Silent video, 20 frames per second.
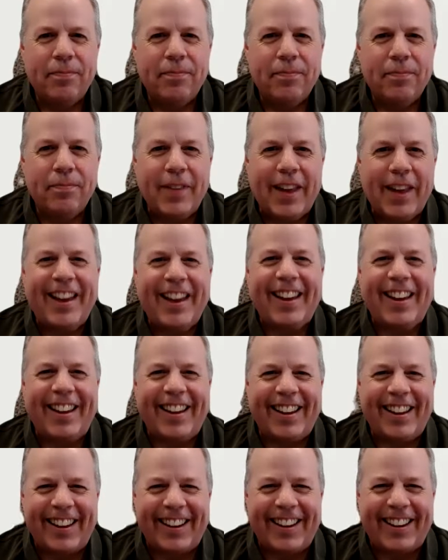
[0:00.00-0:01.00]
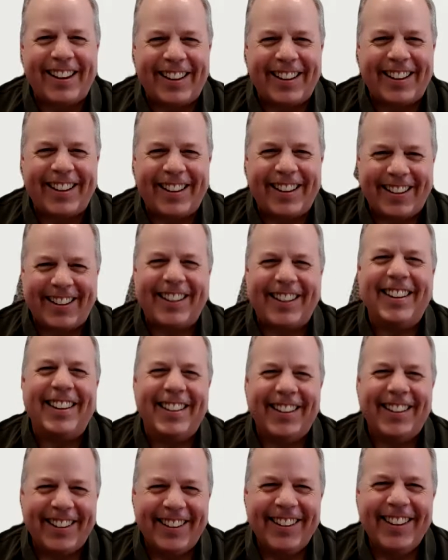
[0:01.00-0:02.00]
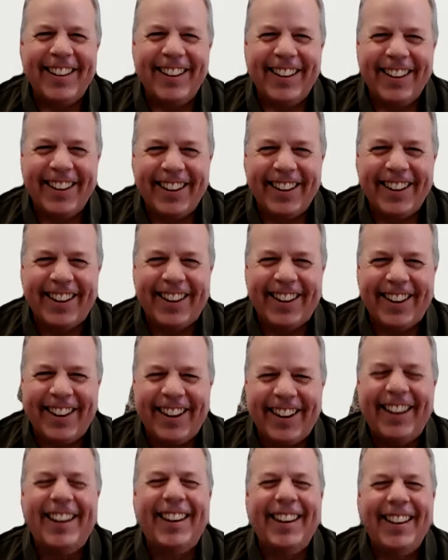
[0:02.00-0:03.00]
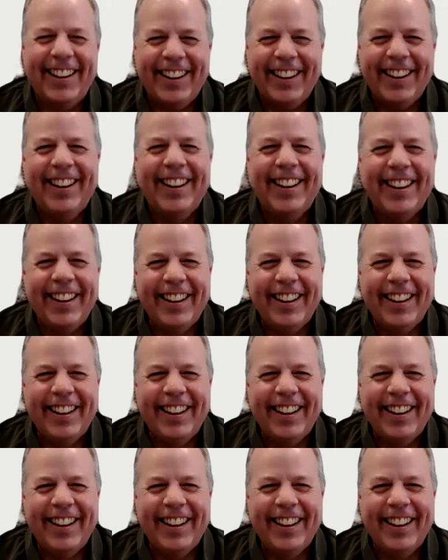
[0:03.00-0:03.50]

The person shown says nothing.